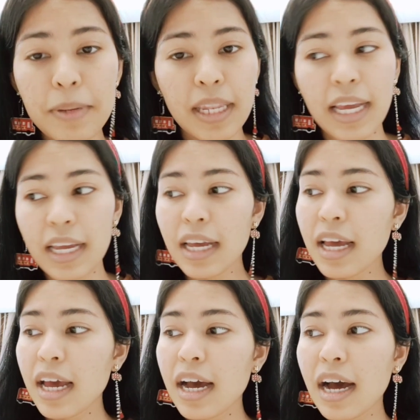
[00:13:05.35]
Like,
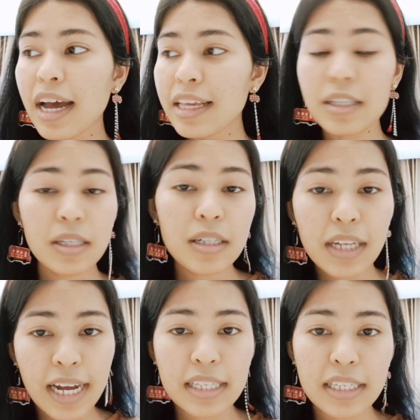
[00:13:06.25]
I still
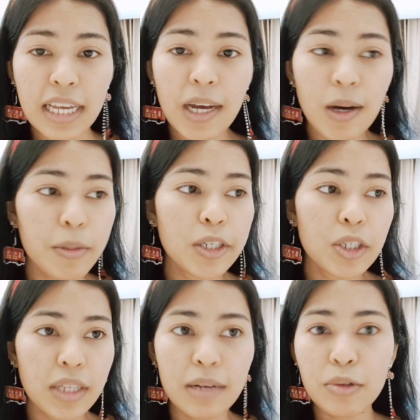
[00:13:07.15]
can't say how much
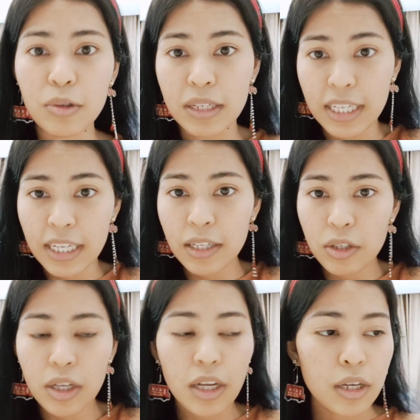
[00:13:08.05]
time you need
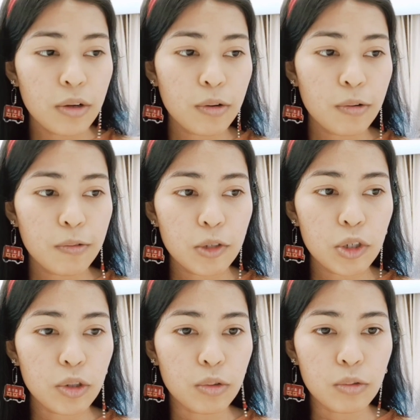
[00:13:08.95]

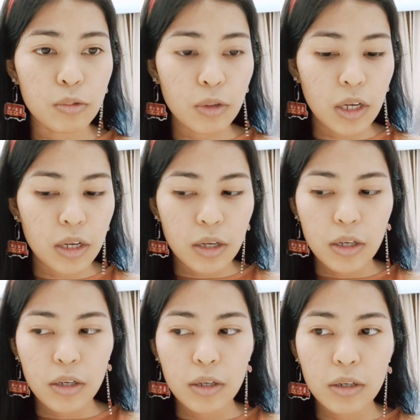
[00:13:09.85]
to
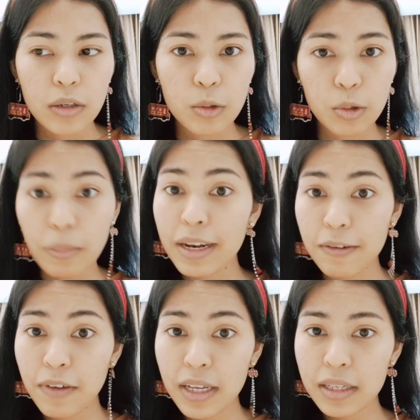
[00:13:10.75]

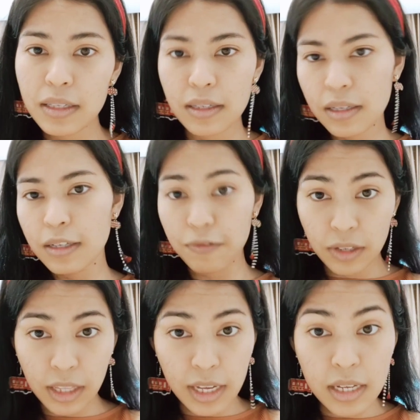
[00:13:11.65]
manifest different
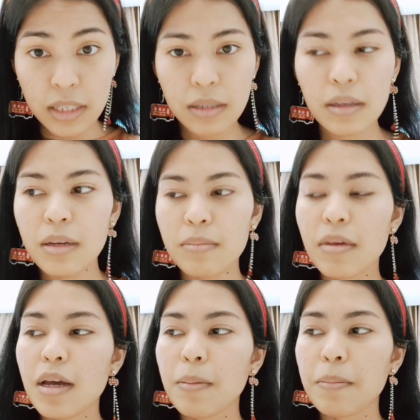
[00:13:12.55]
things,
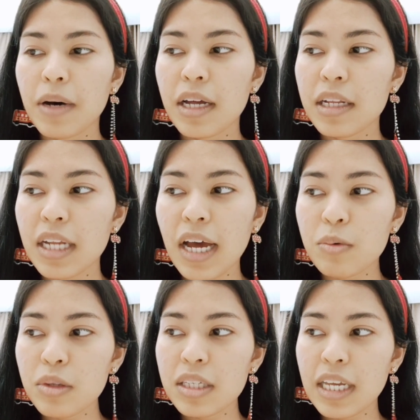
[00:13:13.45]
but I
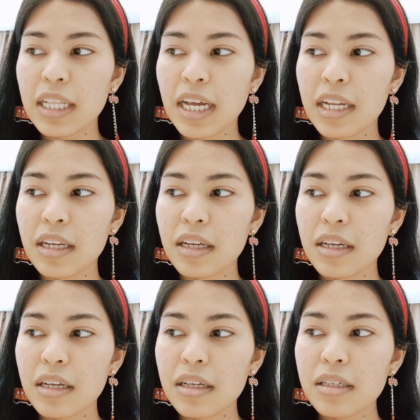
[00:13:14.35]
would say that
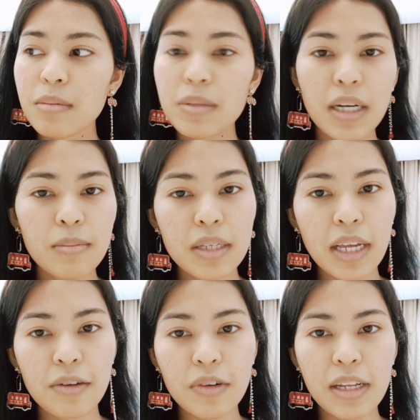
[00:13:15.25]
sometimes, like,
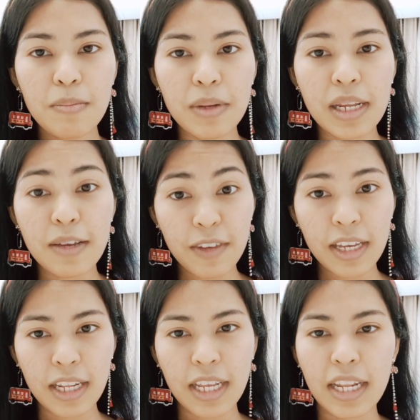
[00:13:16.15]
really believing in
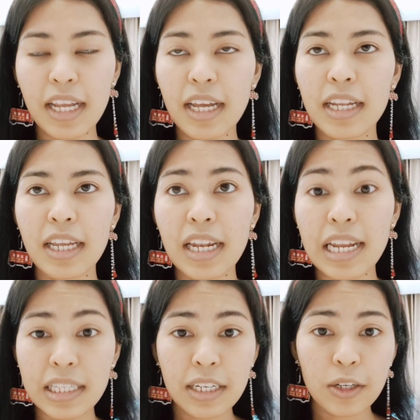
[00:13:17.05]
it and then
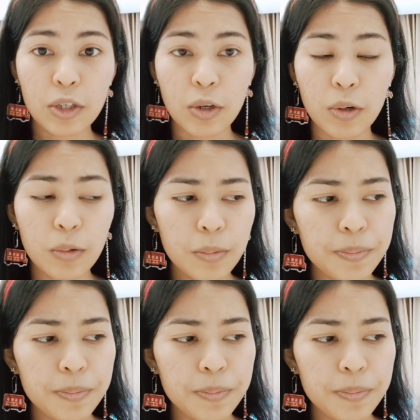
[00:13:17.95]
letting it go,